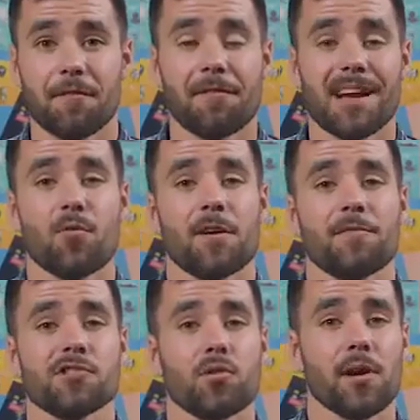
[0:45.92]
is the framework
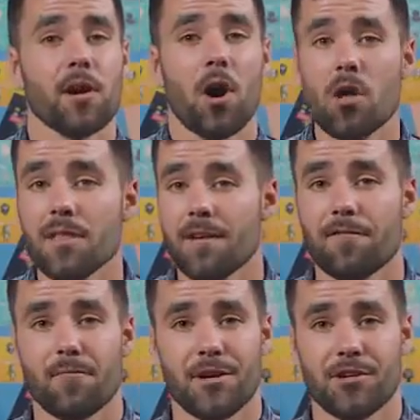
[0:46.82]
for storing all the
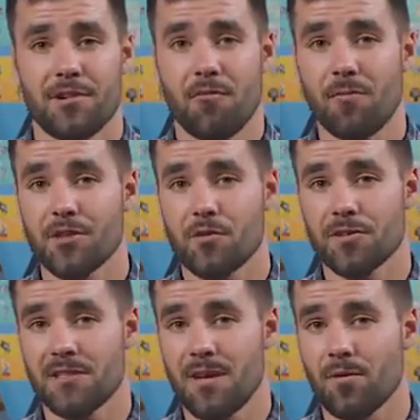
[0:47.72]
information and
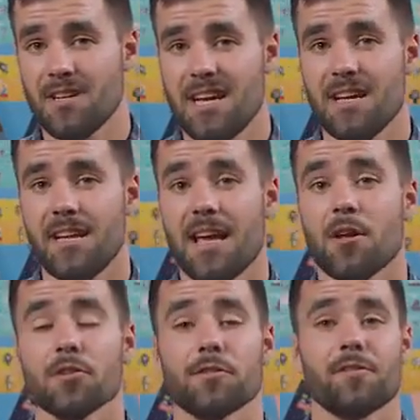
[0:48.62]
resources that we'll need, and
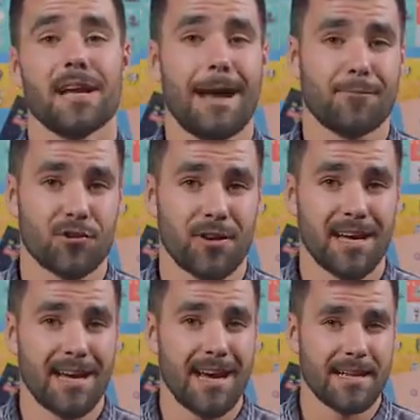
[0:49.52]
also for
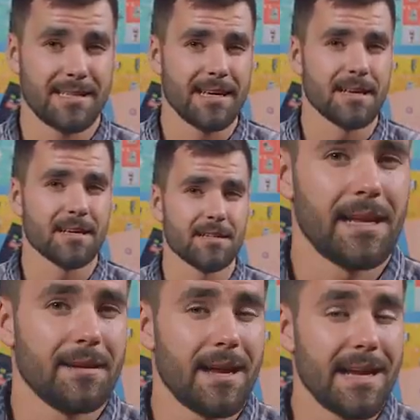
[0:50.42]
capturing ideas.
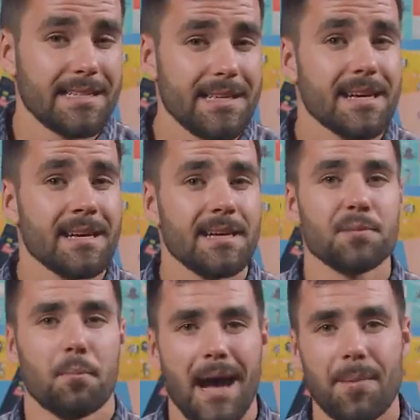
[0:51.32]
An idea
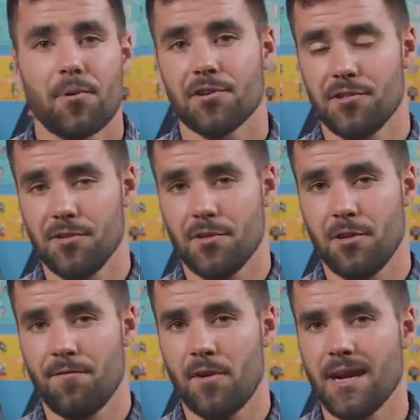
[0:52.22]
is my personal
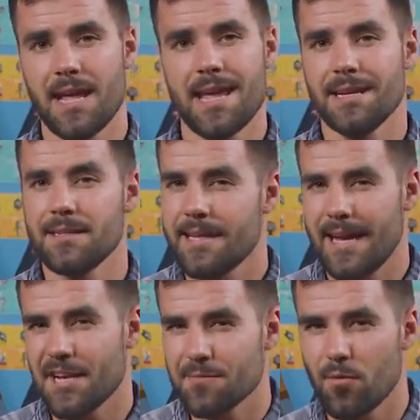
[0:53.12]
term for any
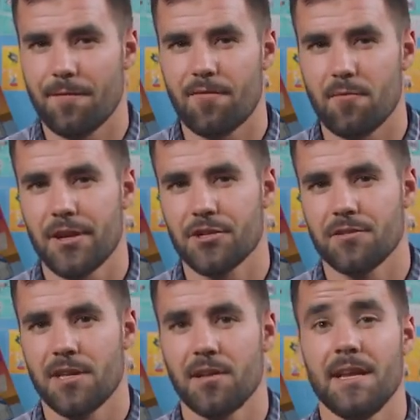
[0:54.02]
intangible
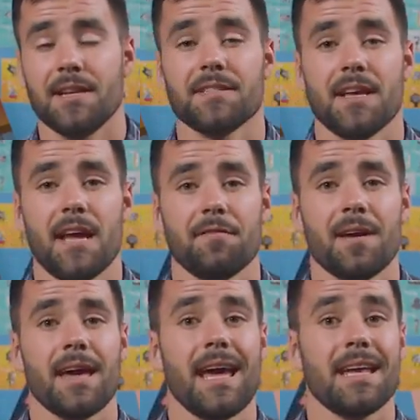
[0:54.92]
information that you need to save
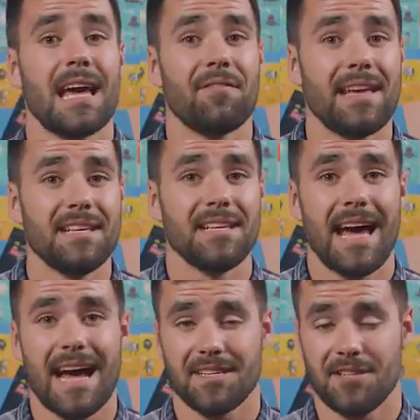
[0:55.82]
and have easy
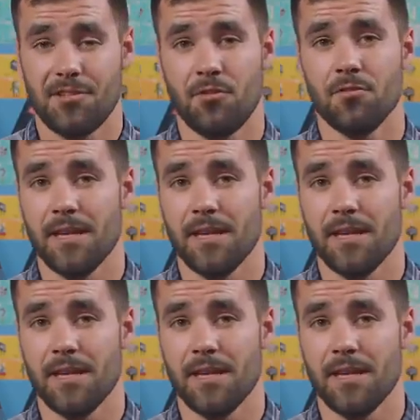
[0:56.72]
access to